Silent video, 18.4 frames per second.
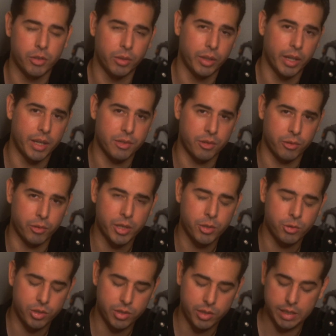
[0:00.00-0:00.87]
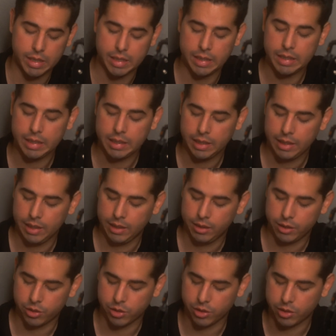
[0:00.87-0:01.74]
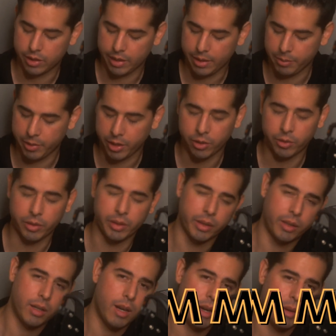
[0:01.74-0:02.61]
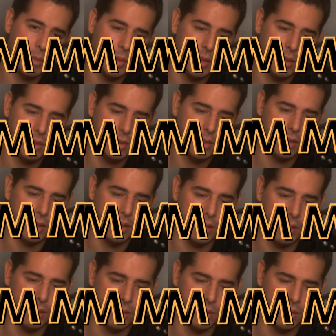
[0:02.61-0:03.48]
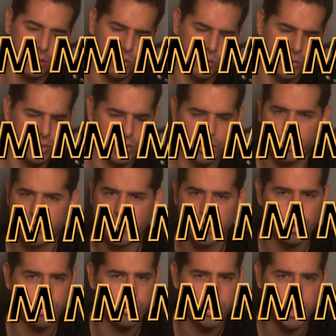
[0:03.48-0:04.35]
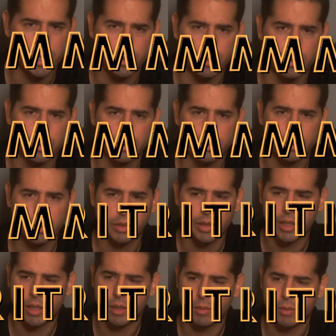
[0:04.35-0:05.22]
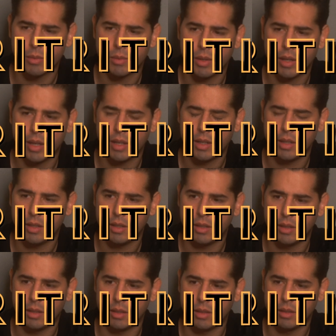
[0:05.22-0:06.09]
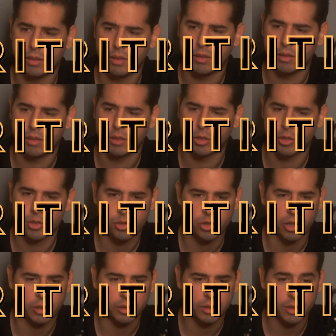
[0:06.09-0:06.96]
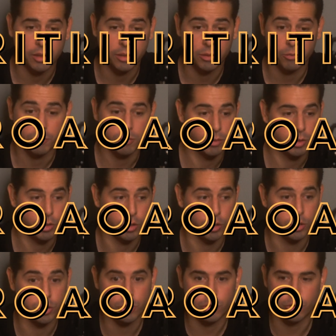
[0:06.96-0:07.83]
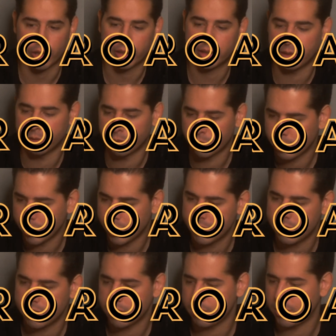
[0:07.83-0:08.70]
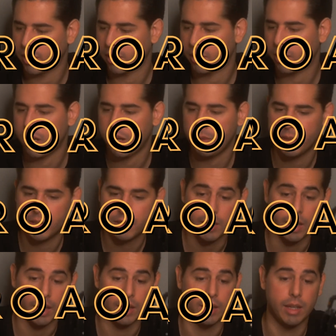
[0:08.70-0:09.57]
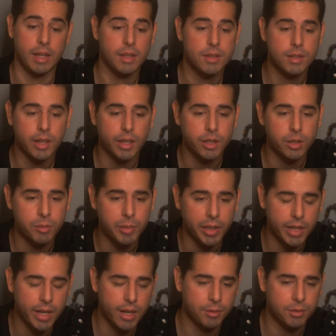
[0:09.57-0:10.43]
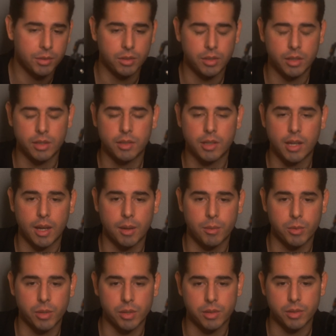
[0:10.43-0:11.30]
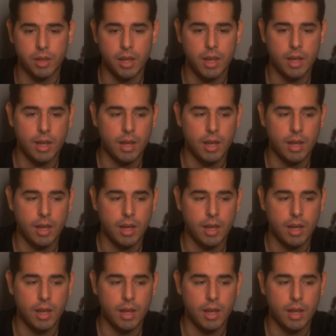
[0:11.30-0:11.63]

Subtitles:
you guys are interested. Just let me know in the comments. Also, feel free to leave any constructive criticism in the comments, any insight you might have to these cameras.